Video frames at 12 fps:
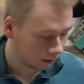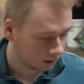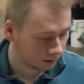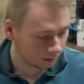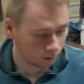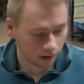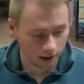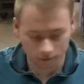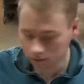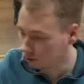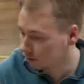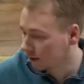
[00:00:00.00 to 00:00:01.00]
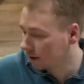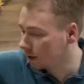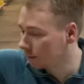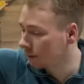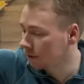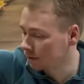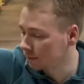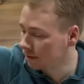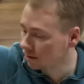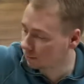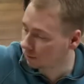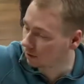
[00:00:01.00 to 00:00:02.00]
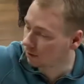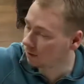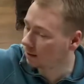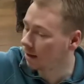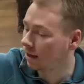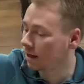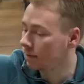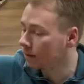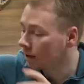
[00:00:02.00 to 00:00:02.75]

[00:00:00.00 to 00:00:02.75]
so we'll have to look that up. Burt's Bees is a pretty good name.